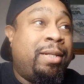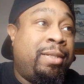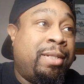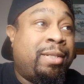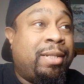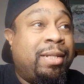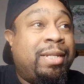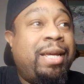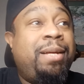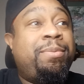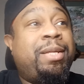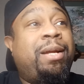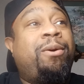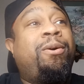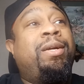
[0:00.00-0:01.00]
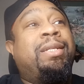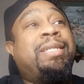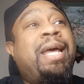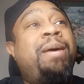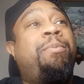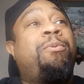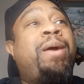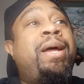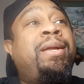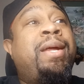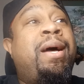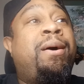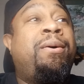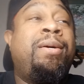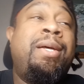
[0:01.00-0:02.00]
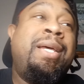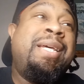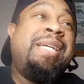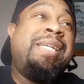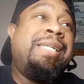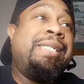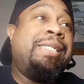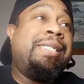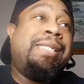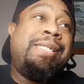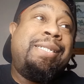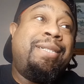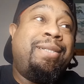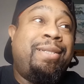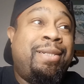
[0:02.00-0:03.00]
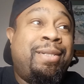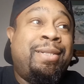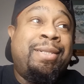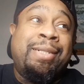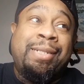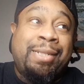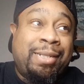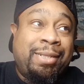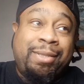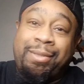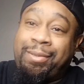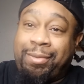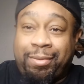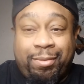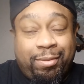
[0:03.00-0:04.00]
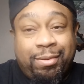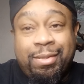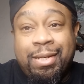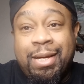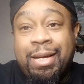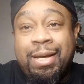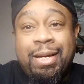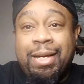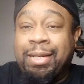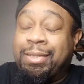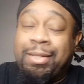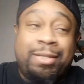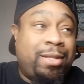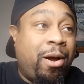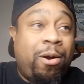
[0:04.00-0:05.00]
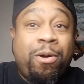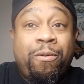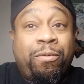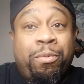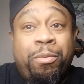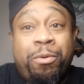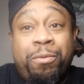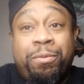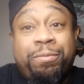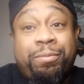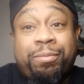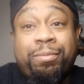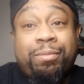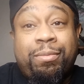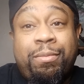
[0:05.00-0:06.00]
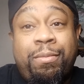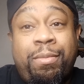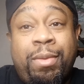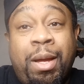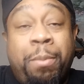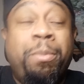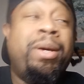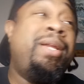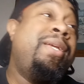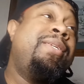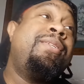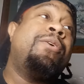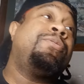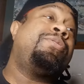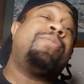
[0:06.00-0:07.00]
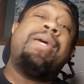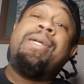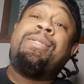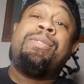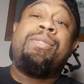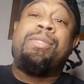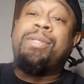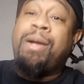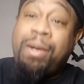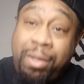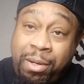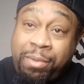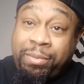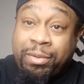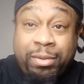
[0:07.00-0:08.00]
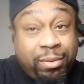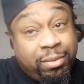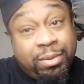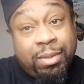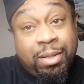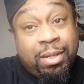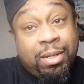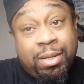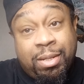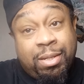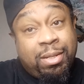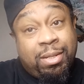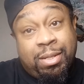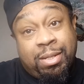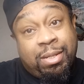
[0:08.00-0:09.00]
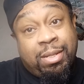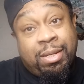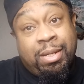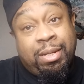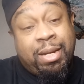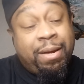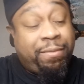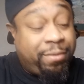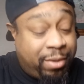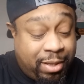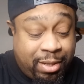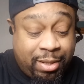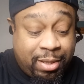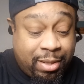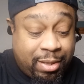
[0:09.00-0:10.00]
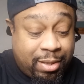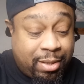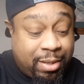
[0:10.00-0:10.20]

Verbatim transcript: just the teams that are on the table right now, it's a start over move. But he's no stranger to starting over. He definitely